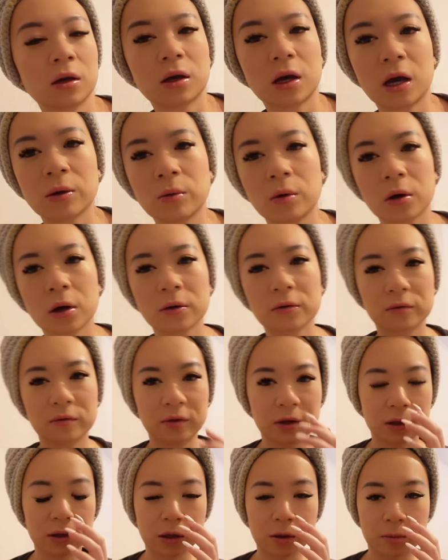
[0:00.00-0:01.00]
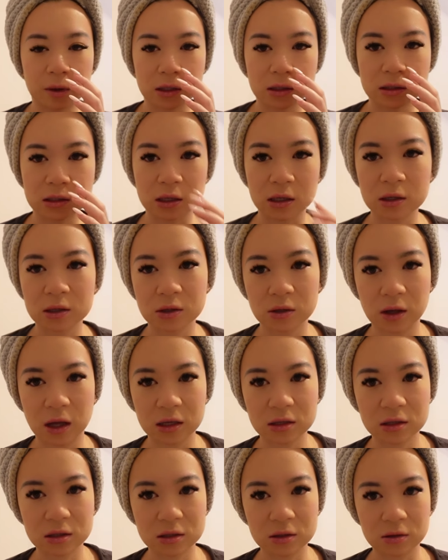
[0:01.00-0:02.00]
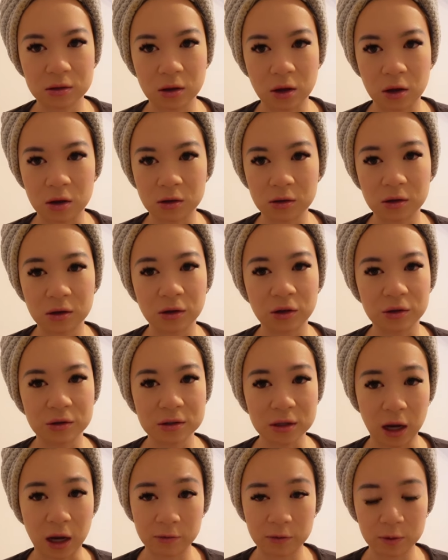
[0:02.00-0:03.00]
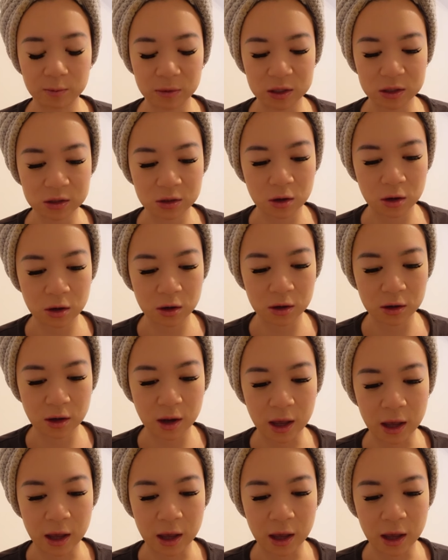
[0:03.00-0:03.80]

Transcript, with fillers: I woke up feeling a bit sick, so that's not a good from the start.